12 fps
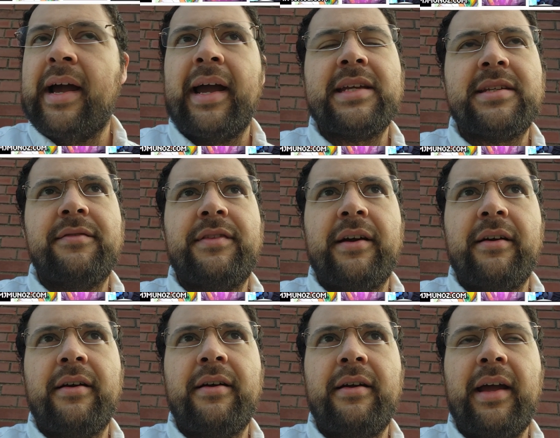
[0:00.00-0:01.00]
I guess if
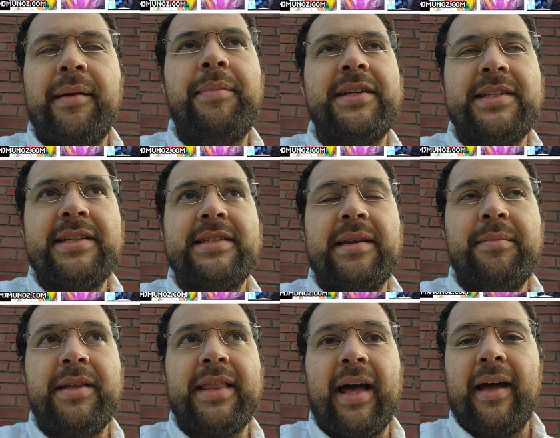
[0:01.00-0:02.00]
they're NPCs,
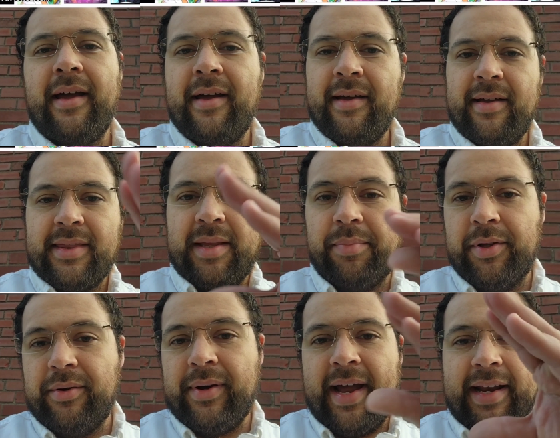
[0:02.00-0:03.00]
they'd be the
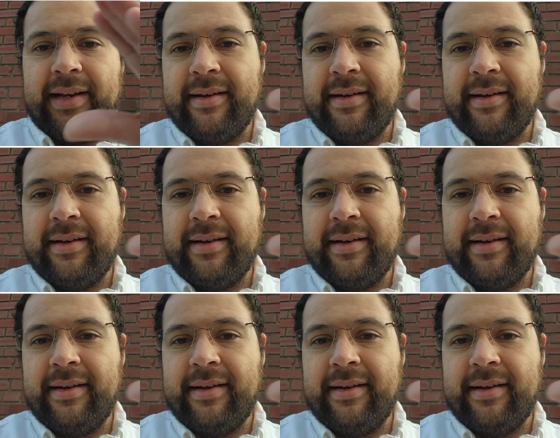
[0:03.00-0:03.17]
blue